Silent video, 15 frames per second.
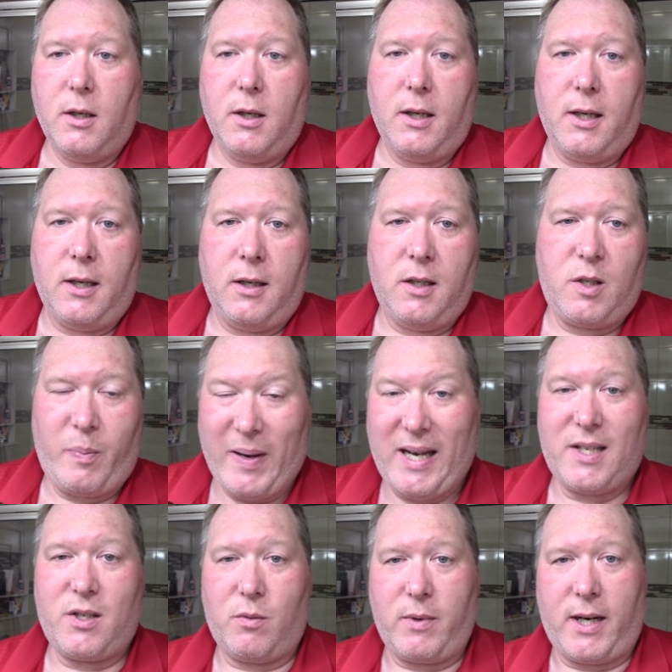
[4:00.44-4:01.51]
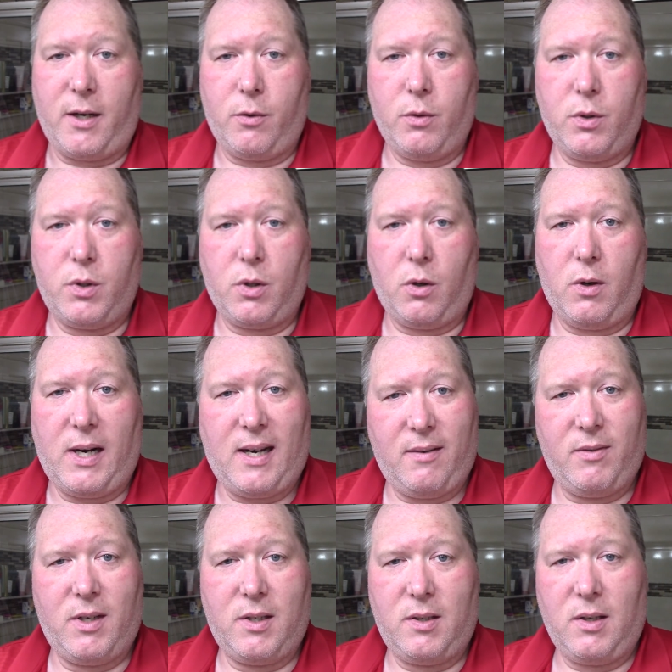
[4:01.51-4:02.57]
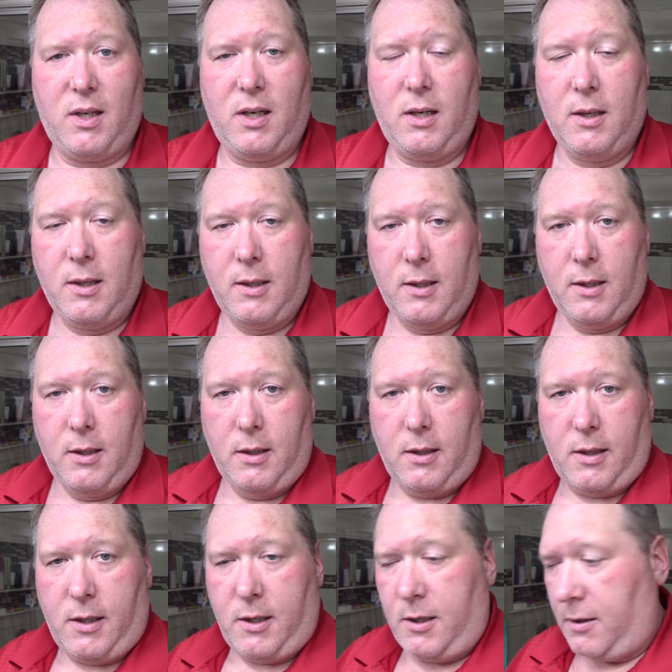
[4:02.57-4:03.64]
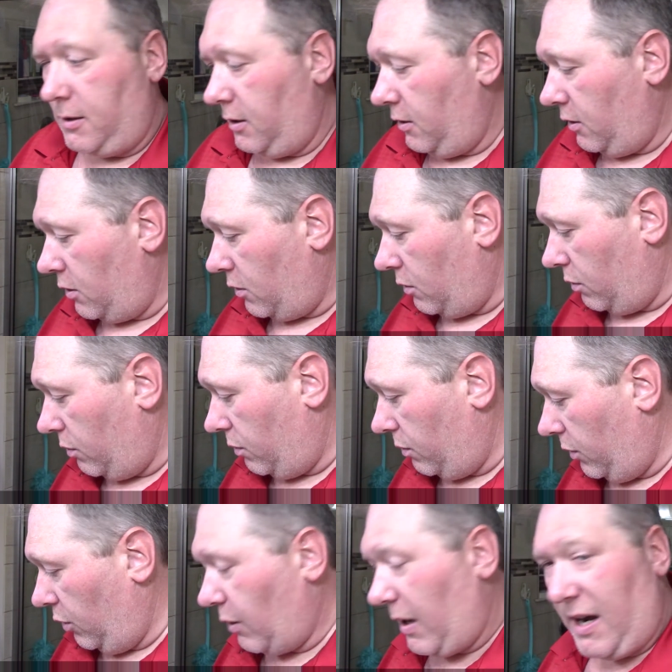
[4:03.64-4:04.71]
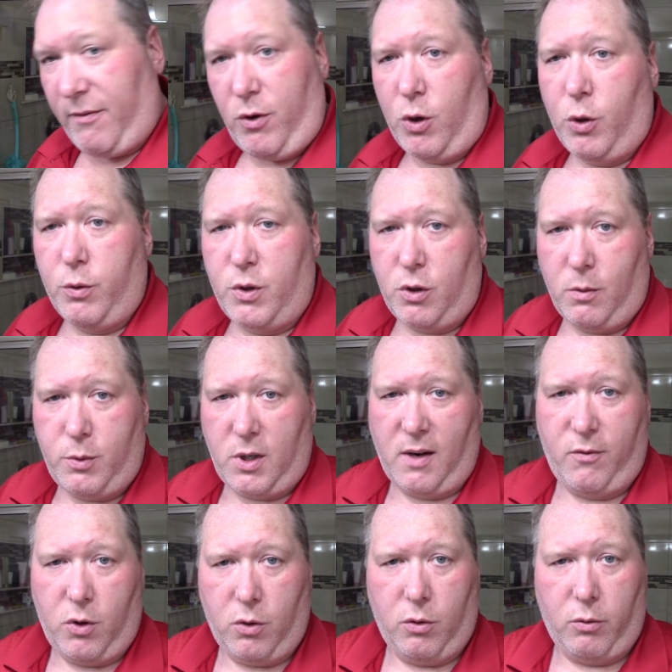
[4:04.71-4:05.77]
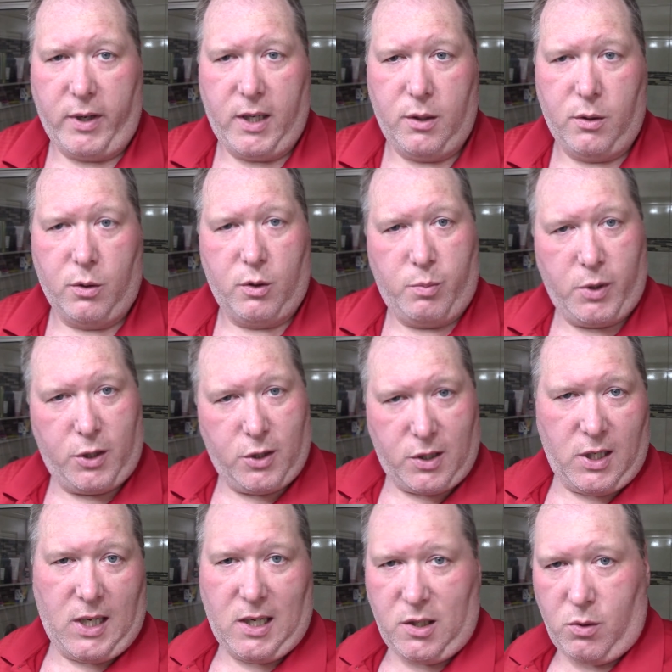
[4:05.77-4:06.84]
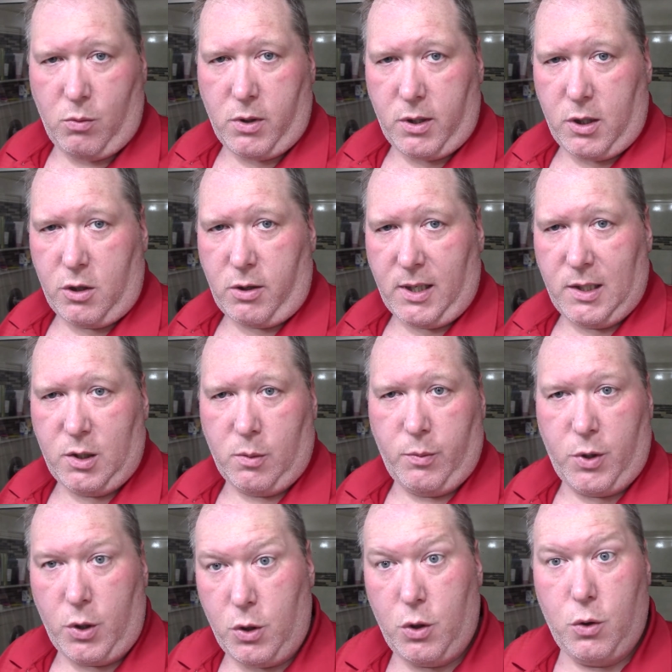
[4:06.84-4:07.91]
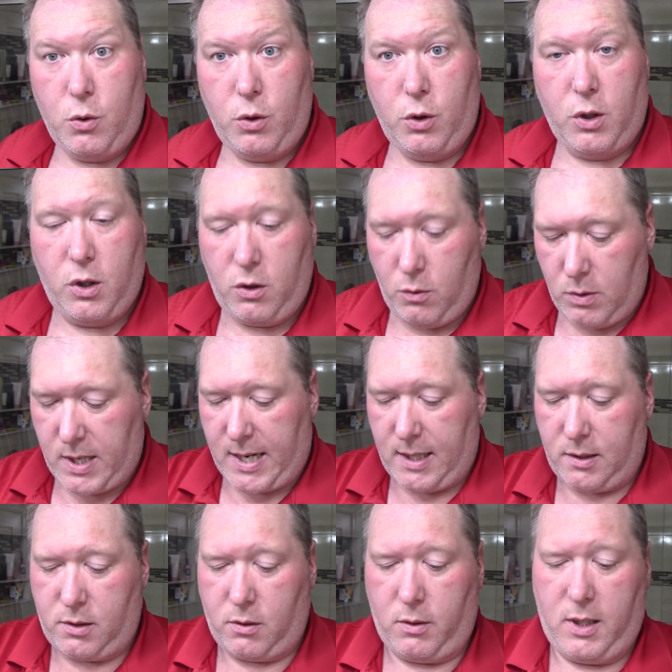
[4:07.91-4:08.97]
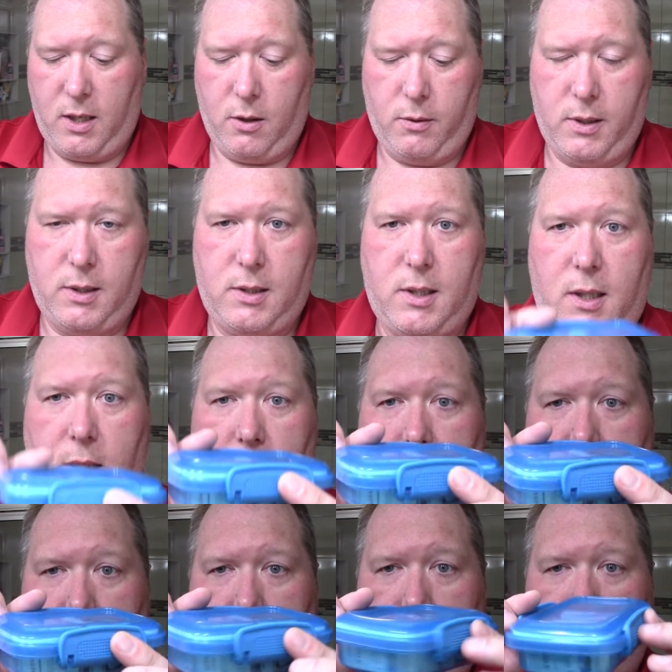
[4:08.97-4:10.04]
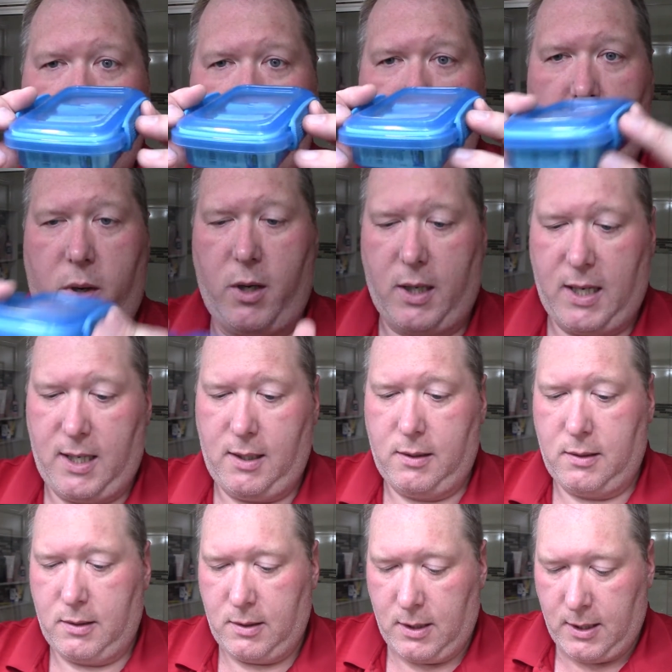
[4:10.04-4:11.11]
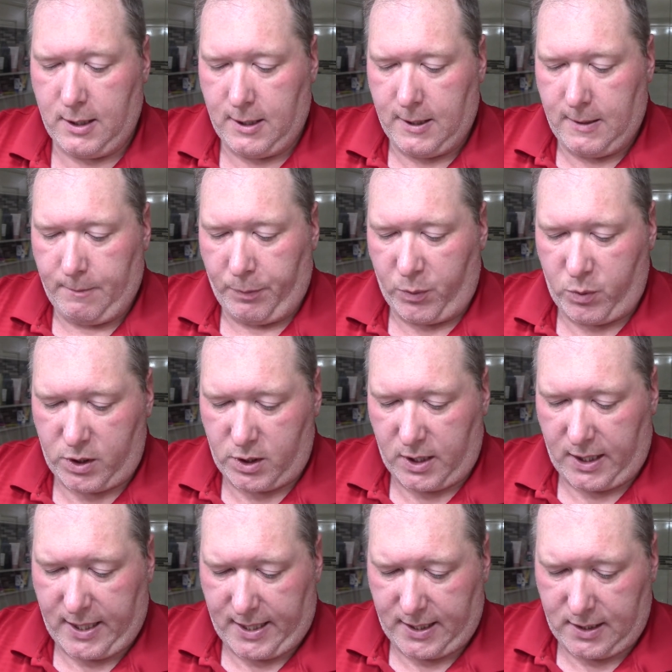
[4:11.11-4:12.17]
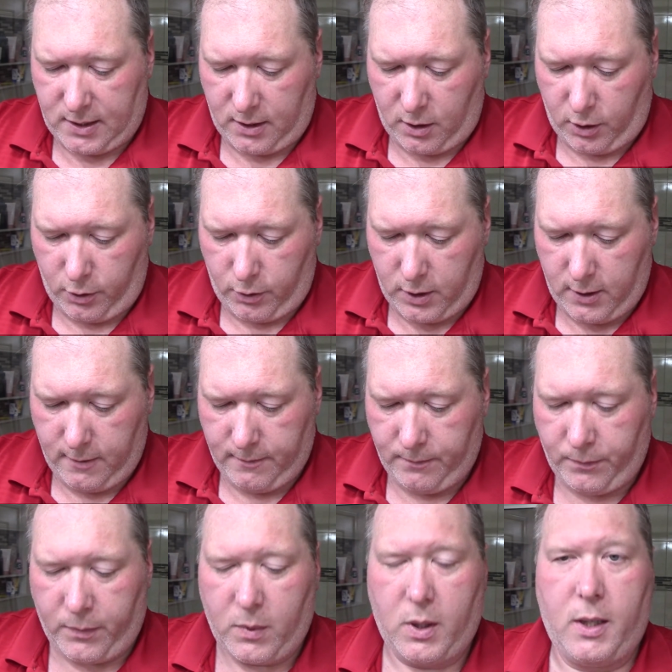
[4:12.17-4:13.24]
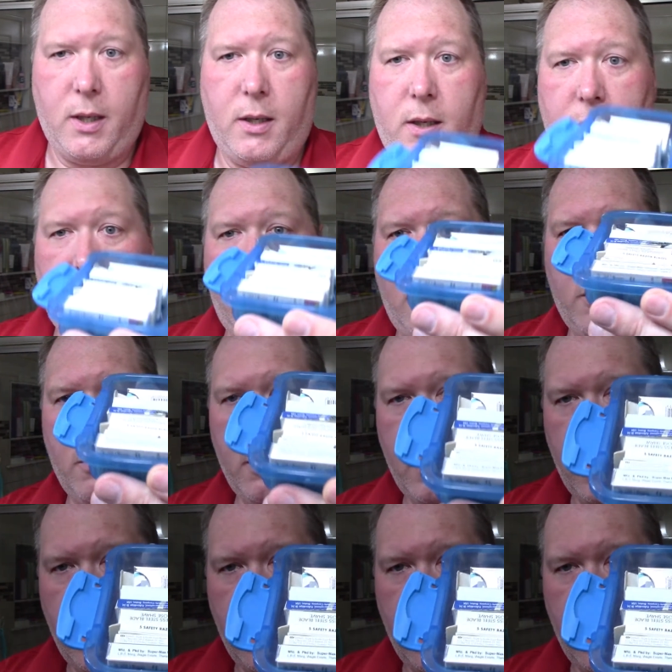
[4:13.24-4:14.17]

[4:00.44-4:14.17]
and it's a pass around. So obviously, you know, you have your own soaps, you have your own razors, but just in case you wanted to try something new, you could do that. So here is a little Tupperware case, which the guy is included, and in here